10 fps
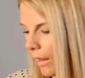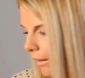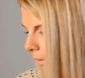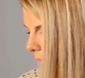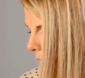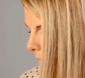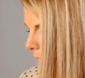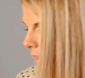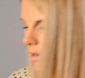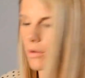
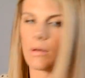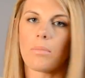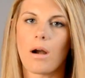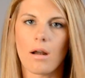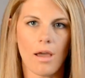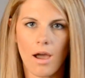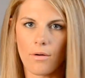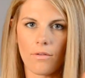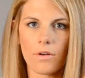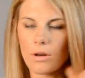And you can part it
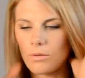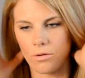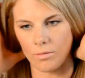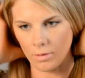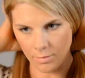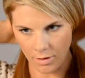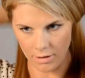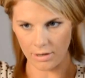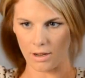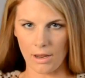however you normally
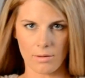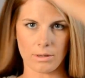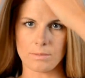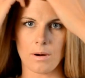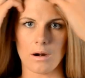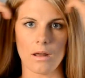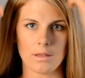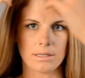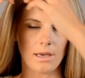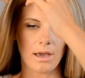part it. I always part on
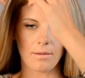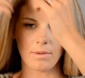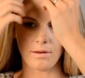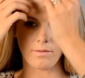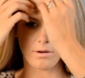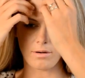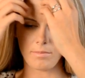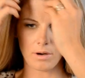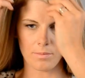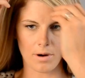the side, but if you're a
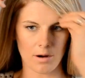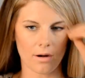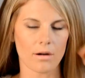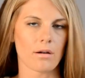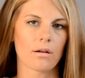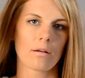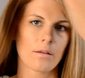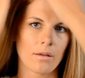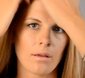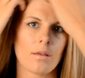middle parter,
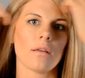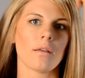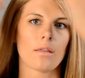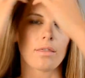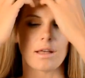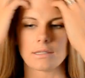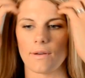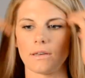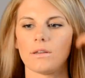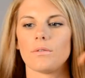that's
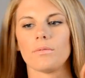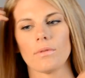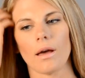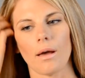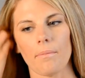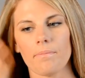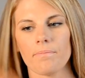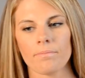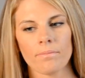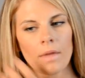fine too.
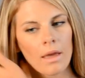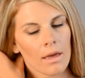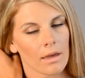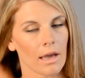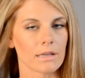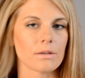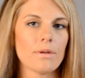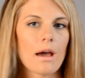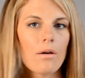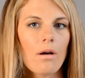Yeah, so
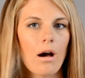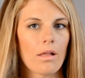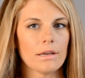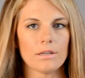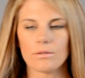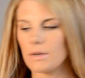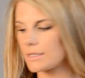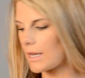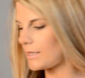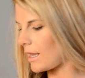now all I do
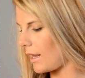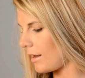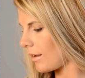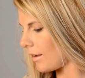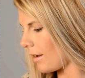is I take